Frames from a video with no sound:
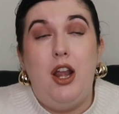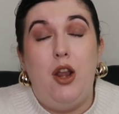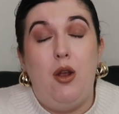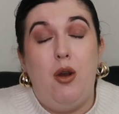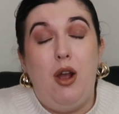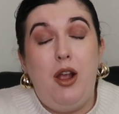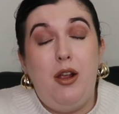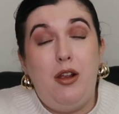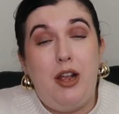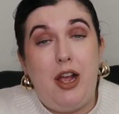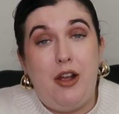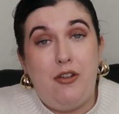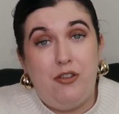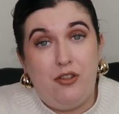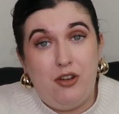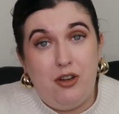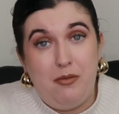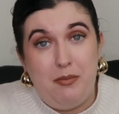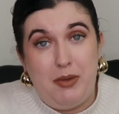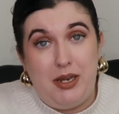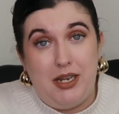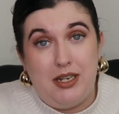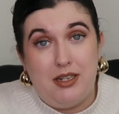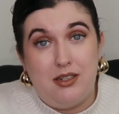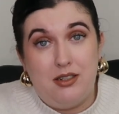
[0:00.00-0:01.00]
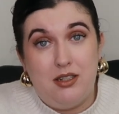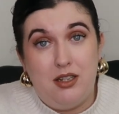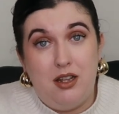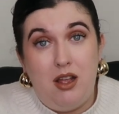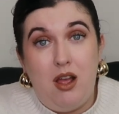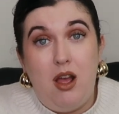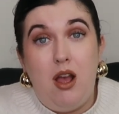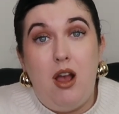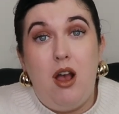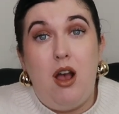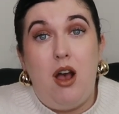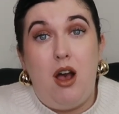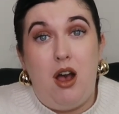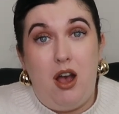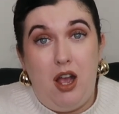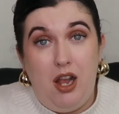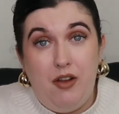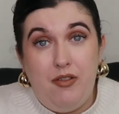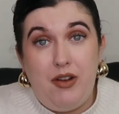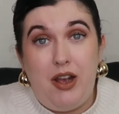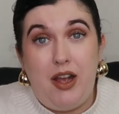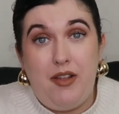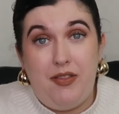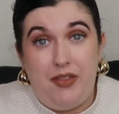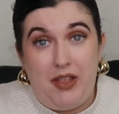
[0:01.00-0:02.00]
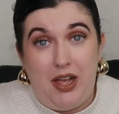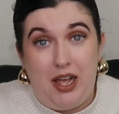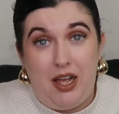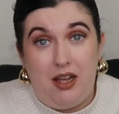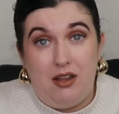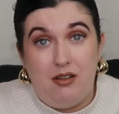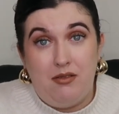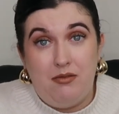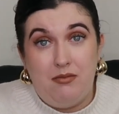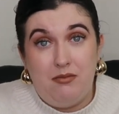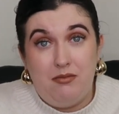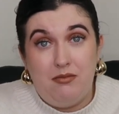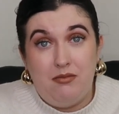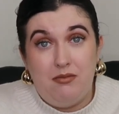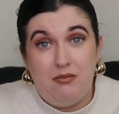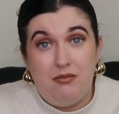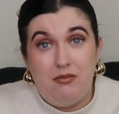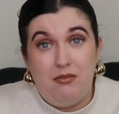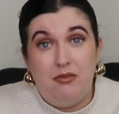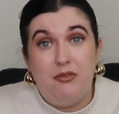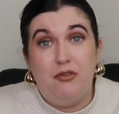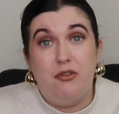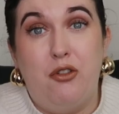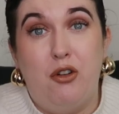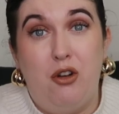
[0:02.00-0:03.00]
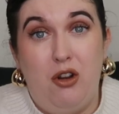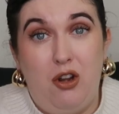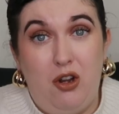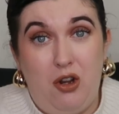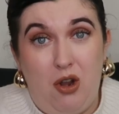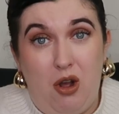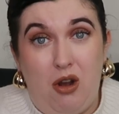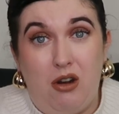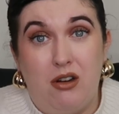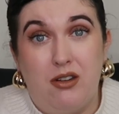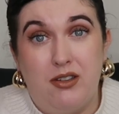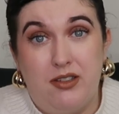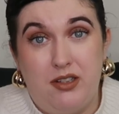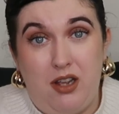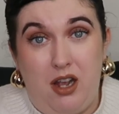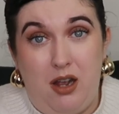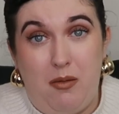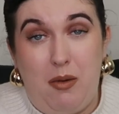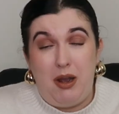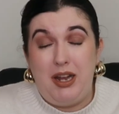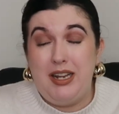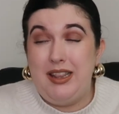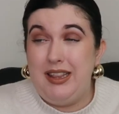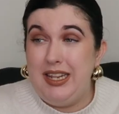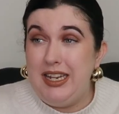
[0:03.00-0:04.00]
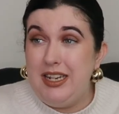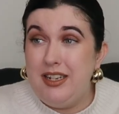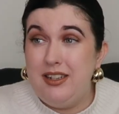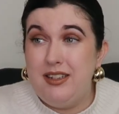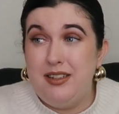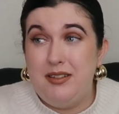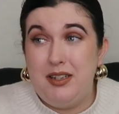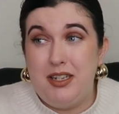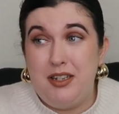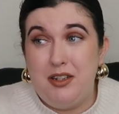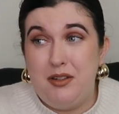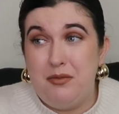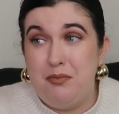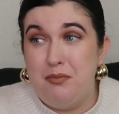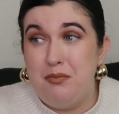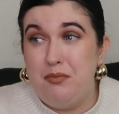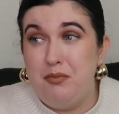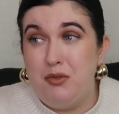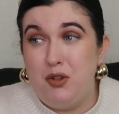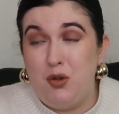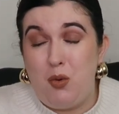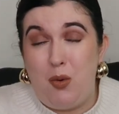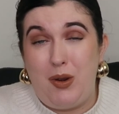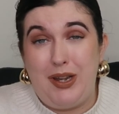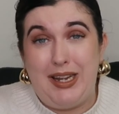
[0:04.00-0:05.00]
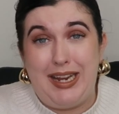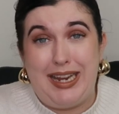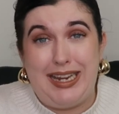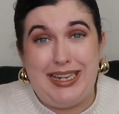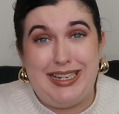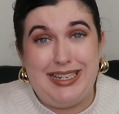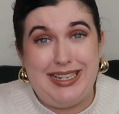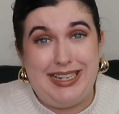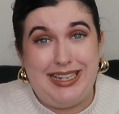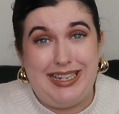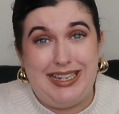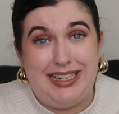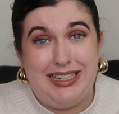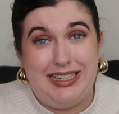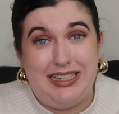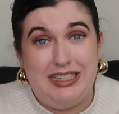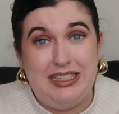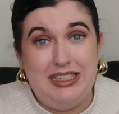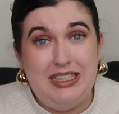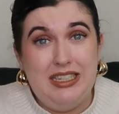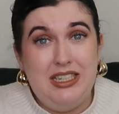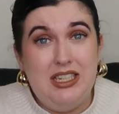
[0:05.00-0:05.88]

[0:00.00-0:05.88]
Now I have to admit, I've had that for a long time. I think since 2018.